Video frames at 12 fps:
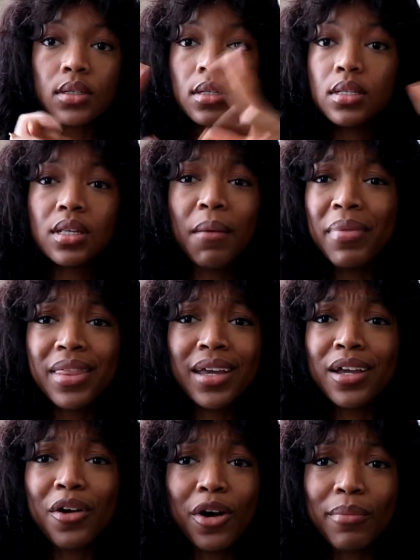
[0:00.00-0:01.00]

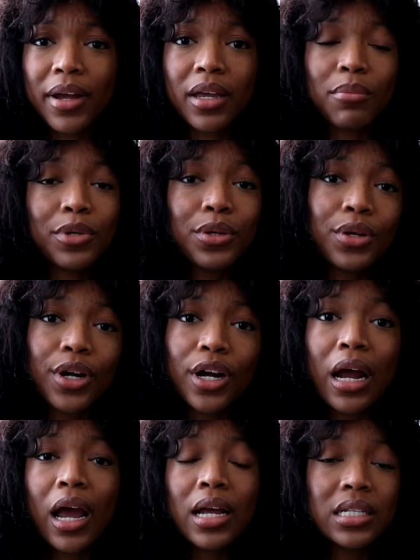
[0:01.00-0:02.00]
something on my computer